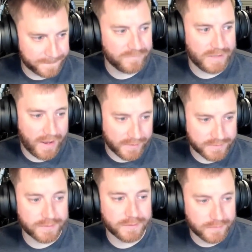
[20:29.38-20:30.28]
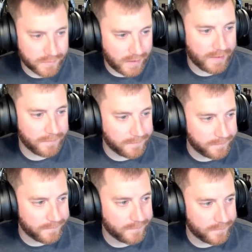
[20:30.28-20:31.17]
Yes,
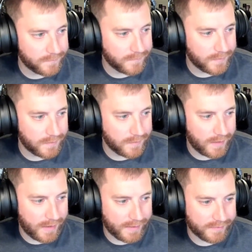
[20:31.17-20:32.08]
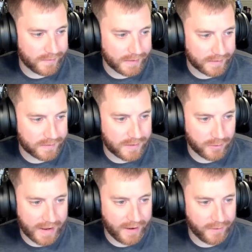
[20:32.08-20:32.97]
and like
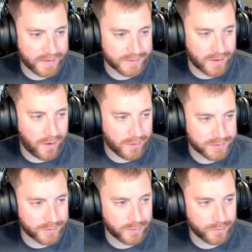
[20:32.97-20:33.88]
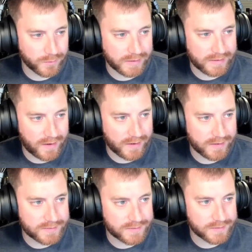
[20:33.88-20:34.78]
Kilkerran is also a really
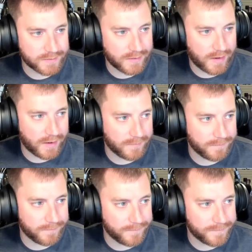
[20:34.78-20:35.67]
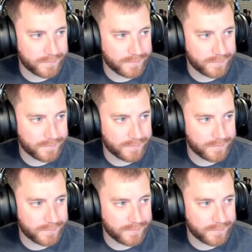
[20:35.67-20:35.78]
nice, I